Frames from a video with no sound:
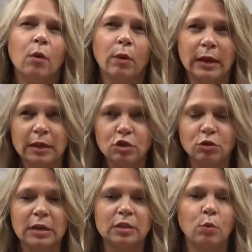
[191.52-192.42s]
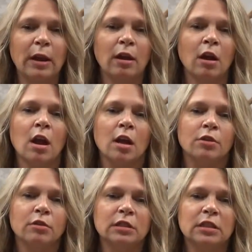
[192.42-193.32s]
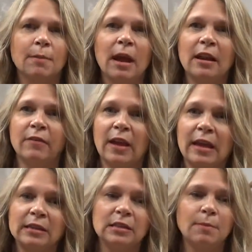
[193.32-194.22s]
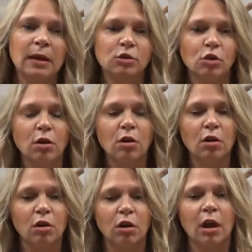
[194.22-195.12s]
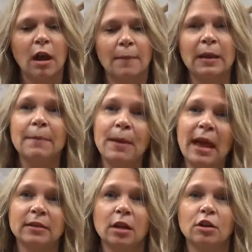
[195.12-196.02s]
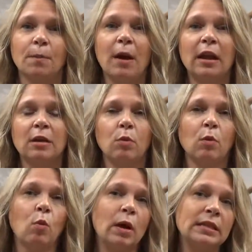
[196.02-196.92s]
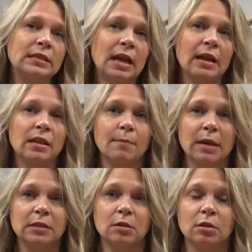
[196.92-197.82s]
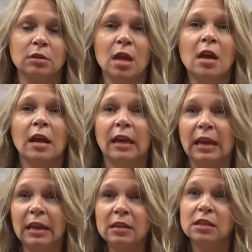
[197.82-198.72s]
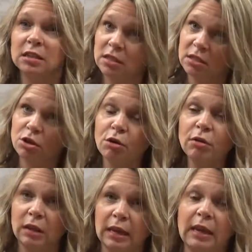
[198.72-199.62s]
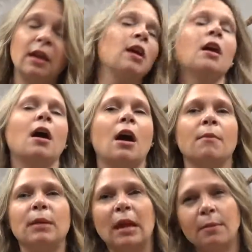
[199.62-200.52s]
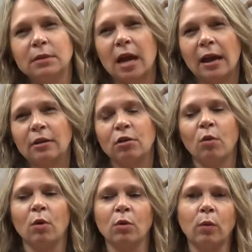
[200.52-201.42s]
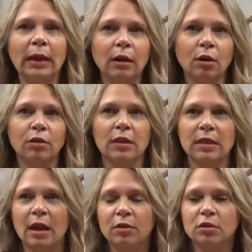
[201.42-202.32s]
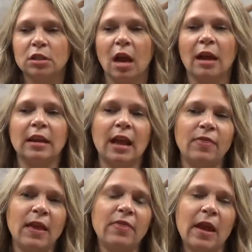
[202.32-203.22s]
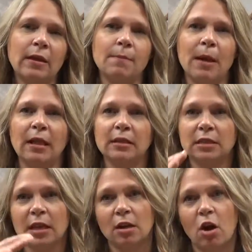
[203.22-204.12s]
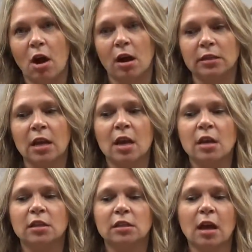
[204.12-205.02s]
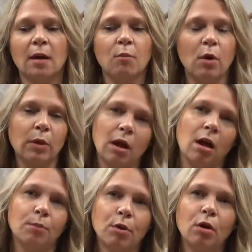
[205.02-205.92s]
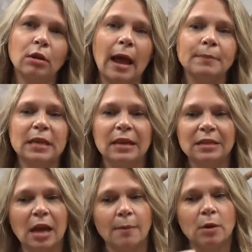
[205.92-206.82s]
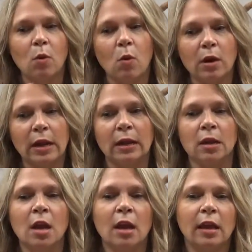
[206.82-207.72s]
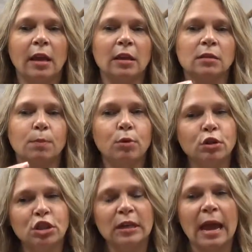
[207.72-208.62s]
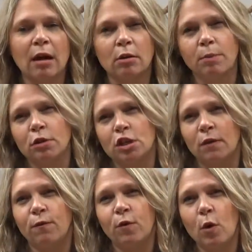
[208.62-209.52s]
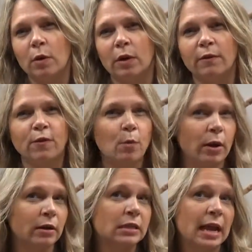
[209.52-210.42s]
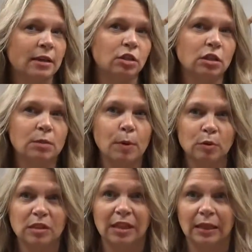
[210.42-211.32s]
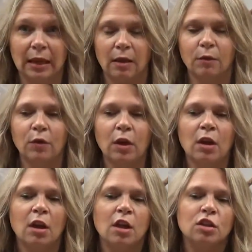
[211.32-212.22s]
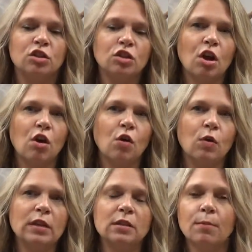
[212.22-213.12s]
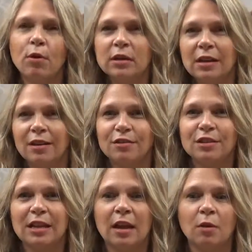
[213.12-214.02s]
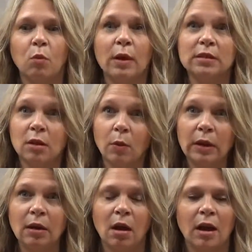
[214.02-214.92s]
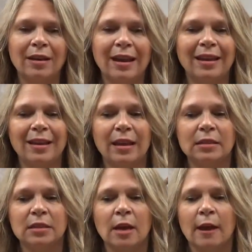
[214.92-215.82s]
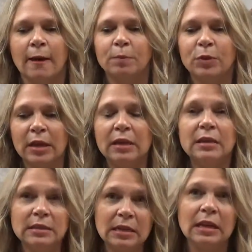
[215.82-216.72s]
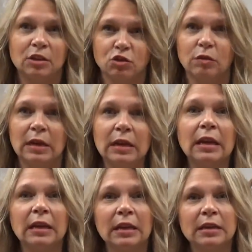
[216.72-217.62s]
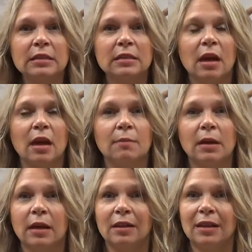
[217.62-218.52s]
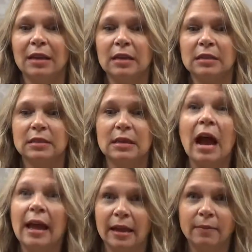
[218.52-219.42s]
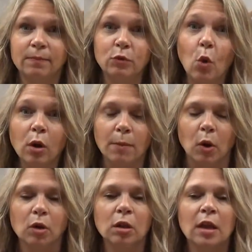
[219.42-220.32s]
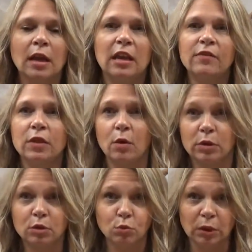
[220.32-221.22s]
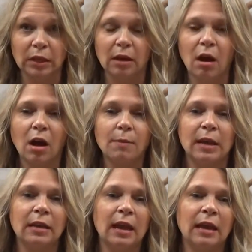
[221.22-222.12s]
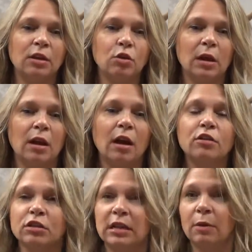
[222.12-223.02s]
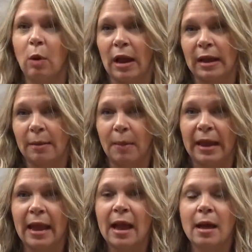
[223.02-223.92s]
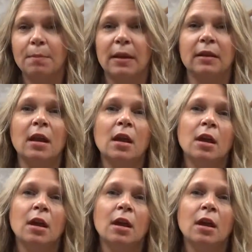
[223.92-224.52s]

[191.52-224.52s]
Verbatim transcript: or injuries where there's some kind of asymmetrical um, impact on your body where one one side of the muscles internally um, become tighter or weaker than the other side and then that imbalance can cause some what we call prolapse anytime an organ is pushing out or pushing forward from where it's actually supposed to live so it's important to understand what's going on and it's it is an injury it is um, it is not normal, even though it's really common and you can understand why it might happen,